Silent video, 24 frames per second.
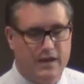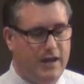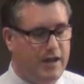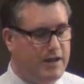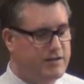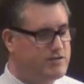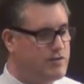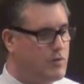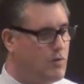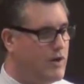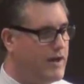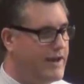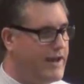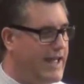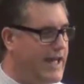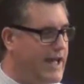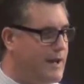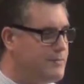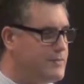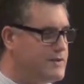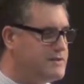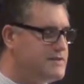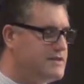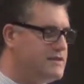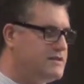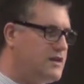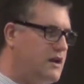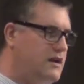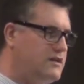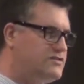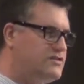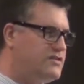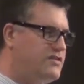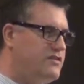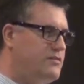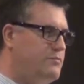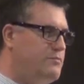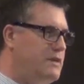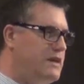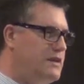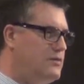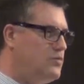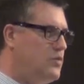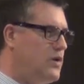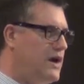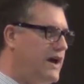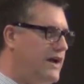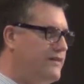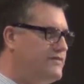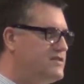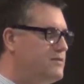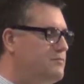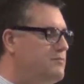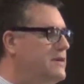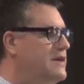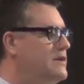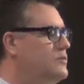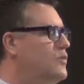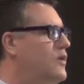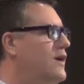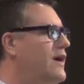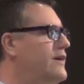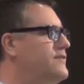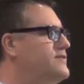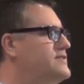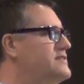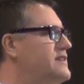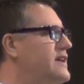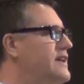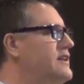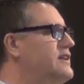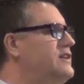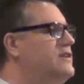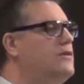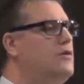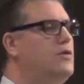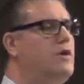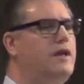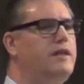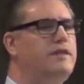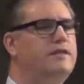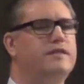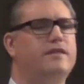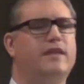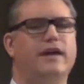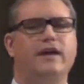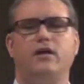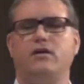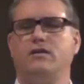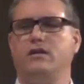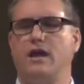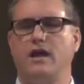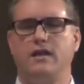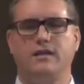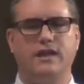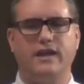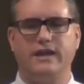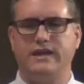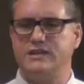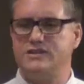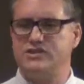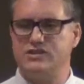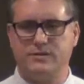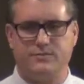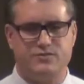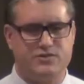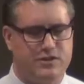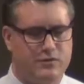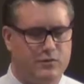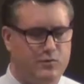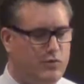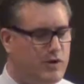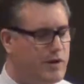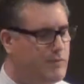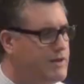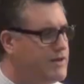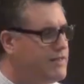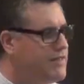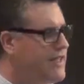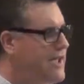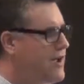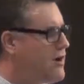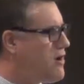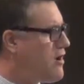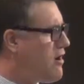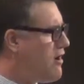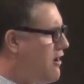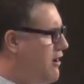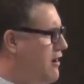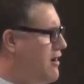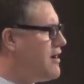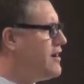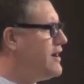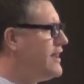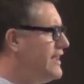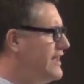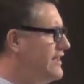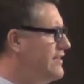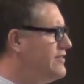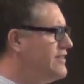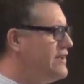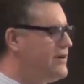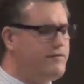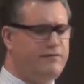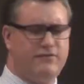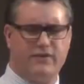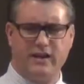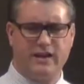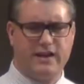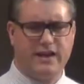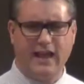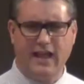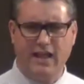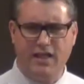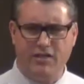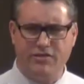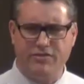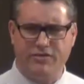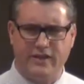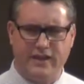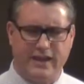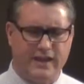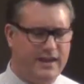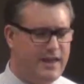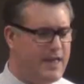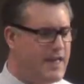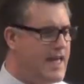And so what happens, he talks to the midwives, and midwives said, you know what, they are not like Egyptian women. They are hardy and they're very healthy.